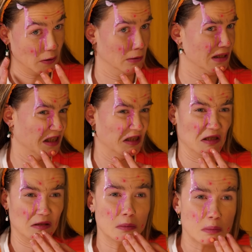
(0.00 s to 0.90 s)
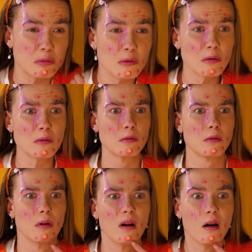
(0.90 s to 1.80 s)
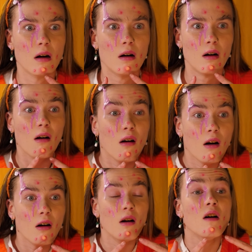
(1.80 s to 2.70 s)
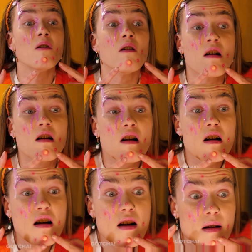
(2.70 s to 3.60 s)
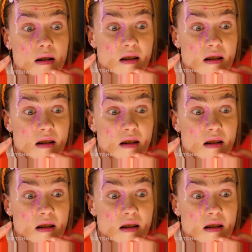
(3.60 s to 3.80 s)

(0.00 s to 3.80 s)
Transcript: Oh, look! My huge pimple. It looks